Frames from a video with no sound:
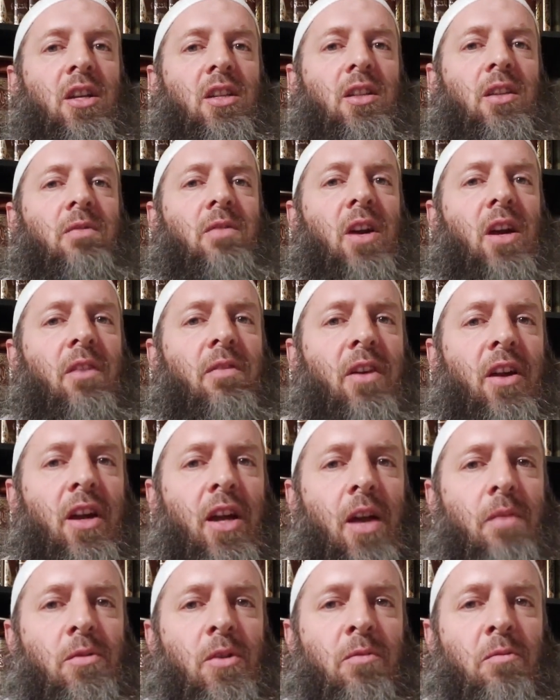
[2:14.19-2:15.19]
It's a very,
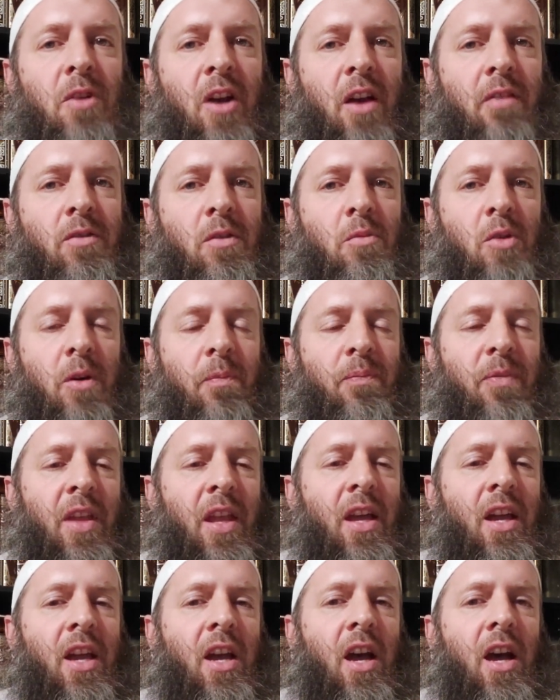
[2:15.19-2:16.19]
very heavy heavy book.
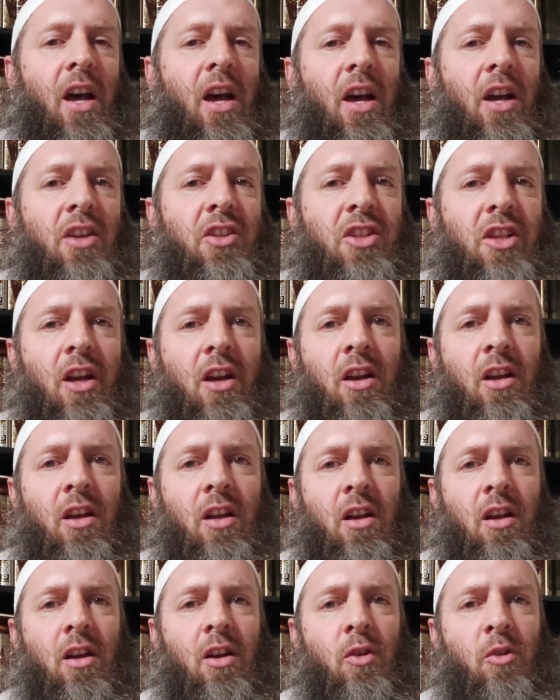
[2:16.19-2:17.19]
Uh, Shaykh
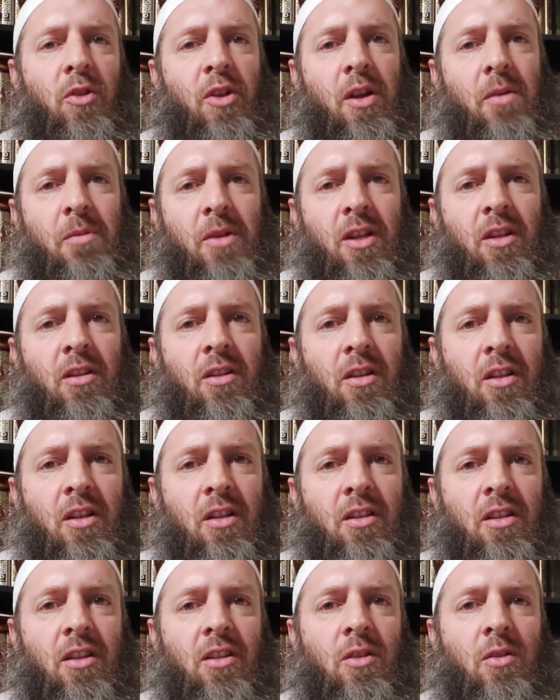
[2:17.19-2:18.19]
Uthaymin,
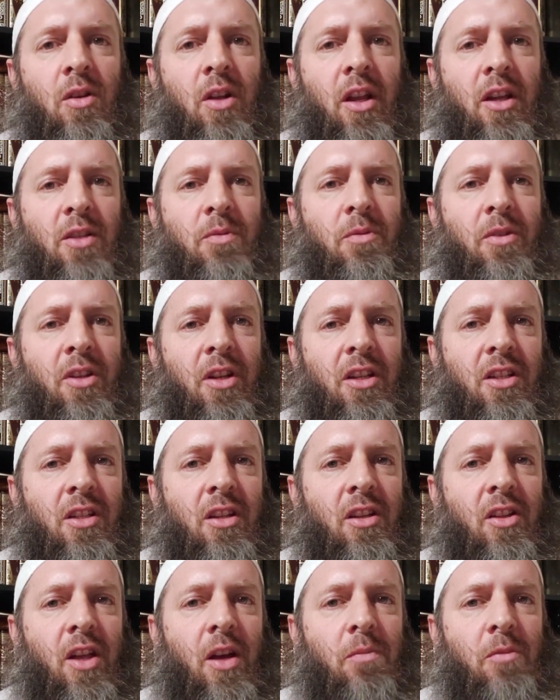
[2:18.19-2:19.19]
he did do an
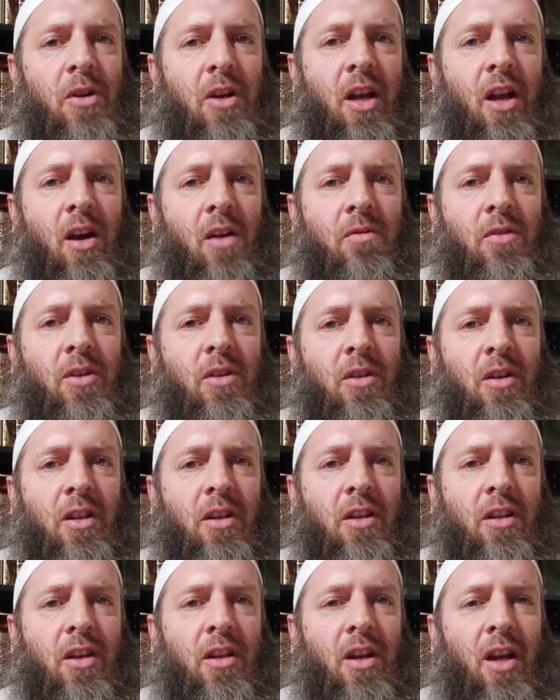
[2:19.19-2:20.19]
explanation of that book, however,
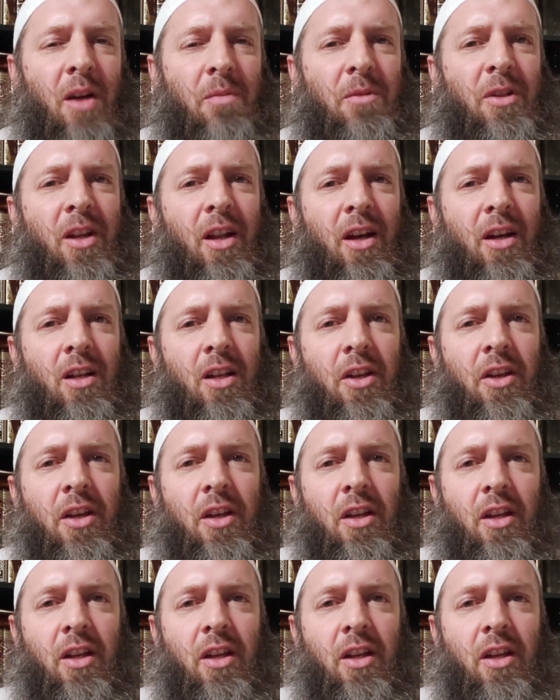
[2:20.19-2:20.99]
and uh, alhamdulillah,